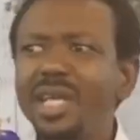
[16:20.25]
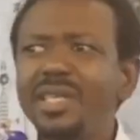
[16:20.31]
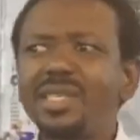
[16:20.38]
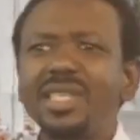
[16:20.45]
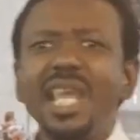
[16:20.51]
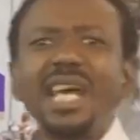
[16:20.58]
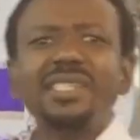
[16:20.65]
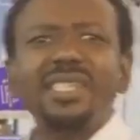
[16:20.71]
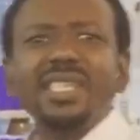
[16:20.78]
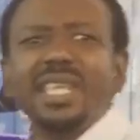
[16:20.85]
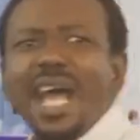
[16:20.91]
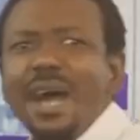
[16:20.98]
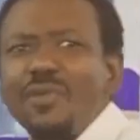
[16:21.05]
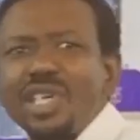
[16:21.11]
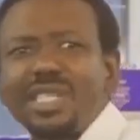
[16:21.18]
It's
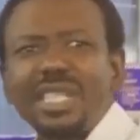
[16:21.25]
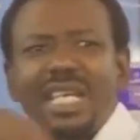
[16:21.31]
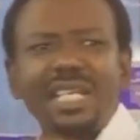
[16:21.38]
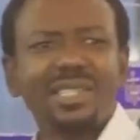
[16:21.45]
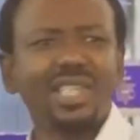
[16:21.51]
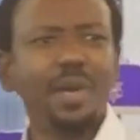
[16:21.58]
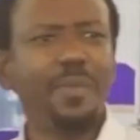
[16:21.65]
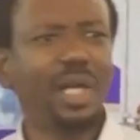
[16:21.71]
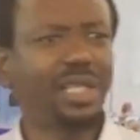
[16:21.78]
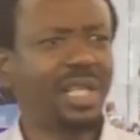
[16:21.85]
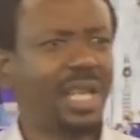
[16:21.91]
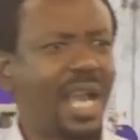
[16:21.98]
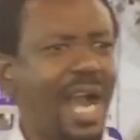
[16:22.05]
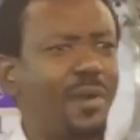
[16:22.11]
yesterday I was telling somebody,